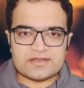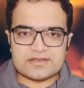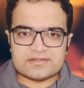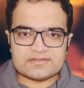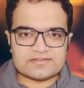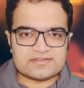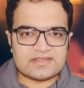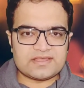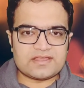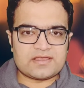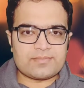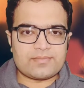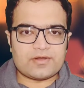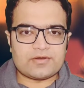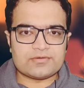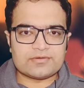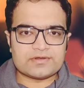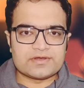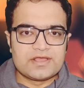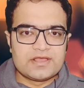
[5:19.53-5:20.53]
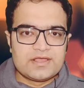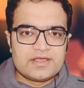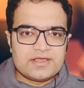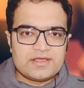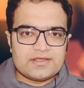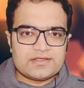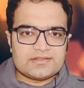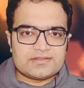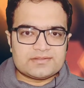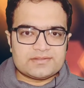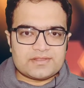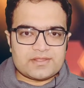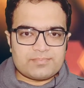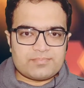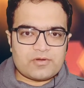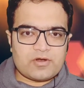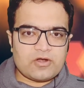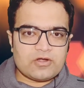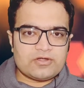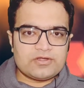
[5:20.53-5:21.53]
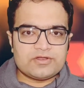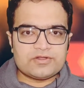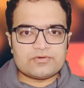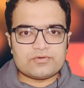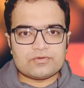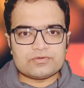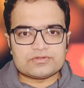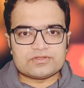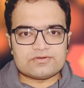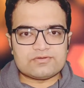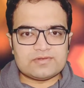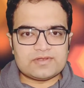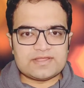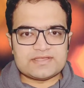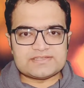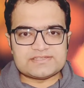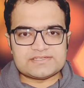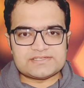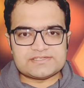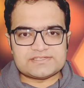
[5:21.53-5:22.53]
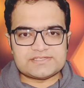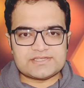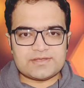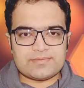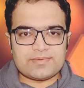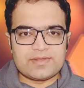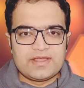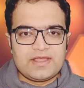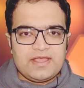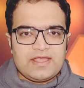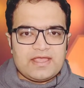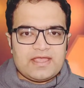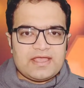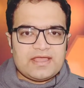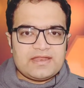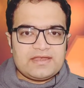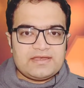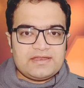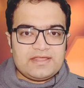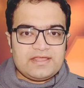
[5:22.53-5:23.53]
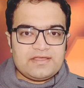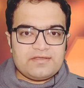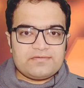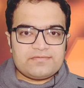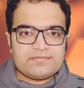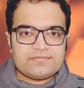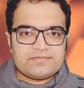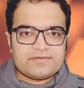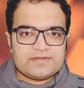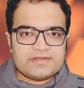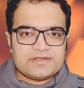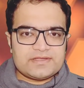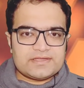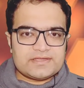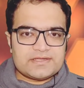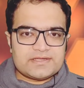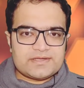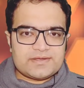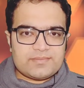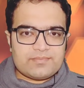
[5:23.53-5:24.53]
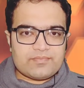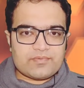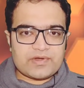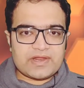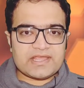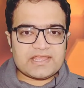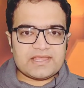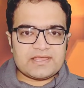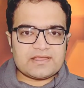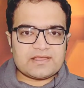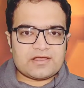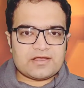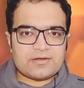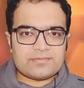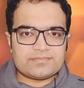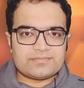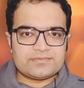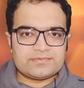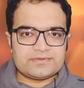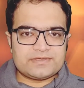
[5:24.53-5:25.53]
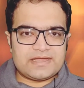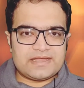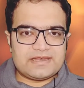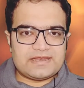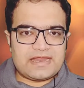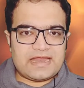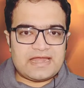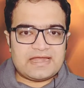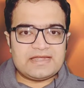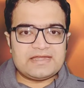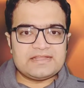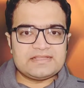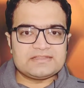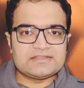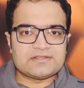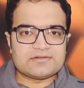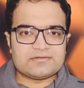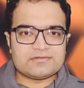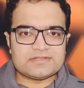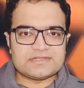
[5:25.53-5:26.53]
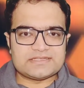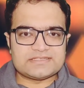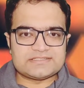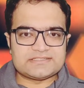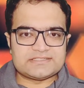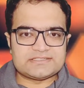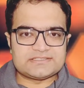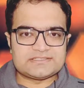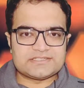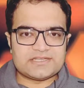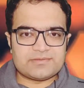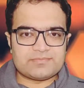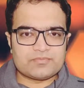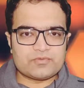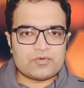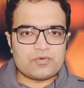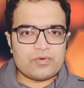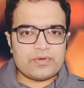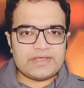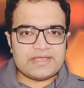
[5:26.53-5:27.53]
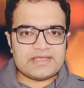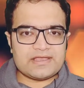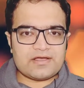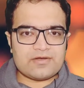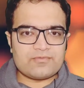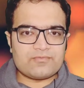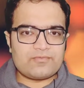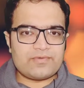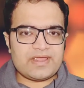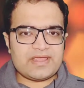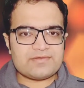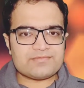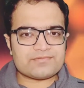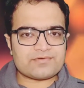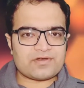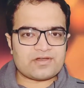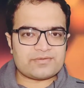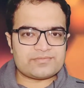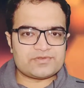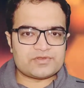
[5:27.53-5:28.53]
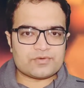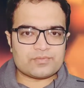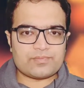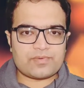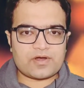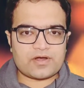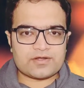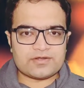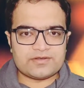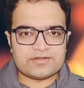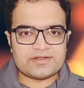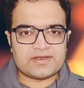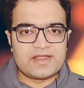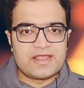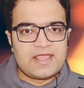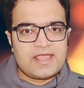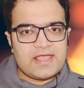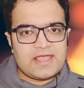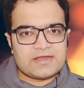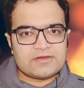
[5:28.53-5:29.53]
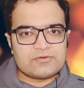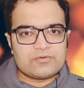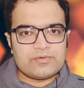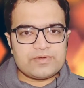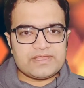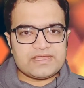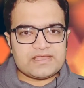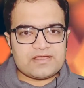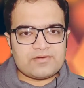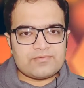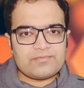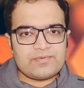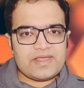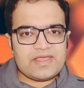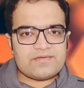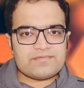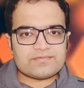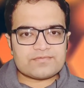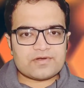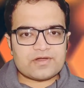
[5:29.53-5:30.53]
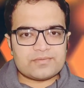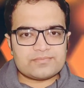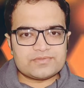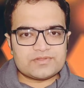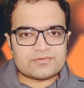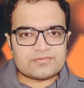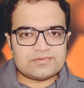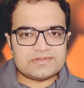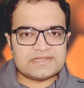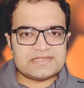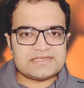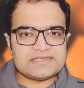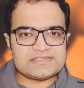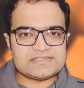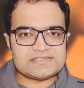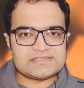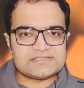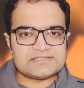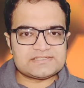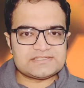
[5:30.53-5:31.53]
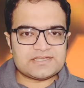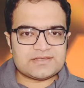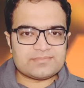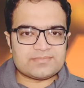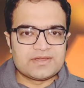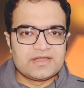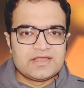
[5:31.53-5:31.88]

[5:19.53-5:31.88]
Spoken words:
think about the partner or the relationship. And if breaking up and ending the relationship, going away from your partner and going away from the relationship